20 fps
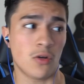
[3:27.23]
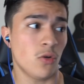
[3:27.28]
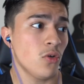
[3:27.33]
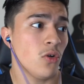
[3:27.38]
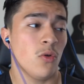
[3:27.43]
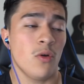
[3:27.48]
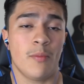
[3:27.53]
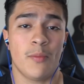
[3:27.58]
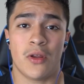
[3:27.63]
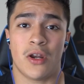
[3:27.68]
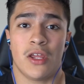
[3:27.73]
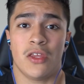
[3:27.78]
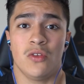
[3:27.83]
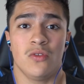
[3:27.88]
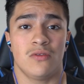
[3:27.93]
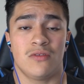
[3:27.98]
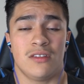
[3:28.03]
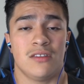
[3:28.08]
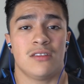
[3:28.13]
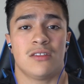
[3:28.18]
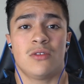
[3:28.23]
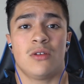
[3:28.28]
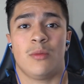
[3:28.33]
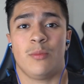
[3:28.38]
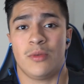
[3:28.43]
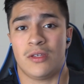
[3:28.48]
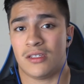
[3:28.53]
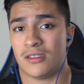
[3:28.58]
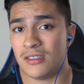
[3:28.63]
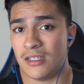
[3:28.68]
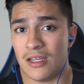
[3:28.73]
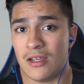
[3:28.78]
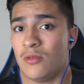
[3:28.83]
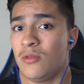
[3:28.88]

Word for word: oh no, but I use Instagram because I